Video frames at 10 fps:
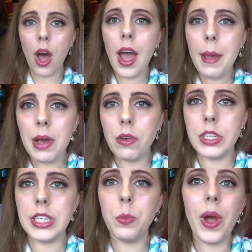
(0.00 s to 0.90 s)
I am
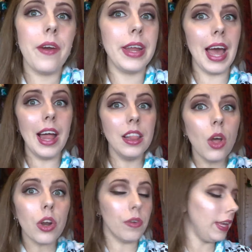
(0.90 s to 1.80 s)
obviously wearing a
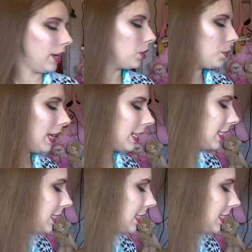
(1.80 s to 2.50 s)
lot of IT Cosmetics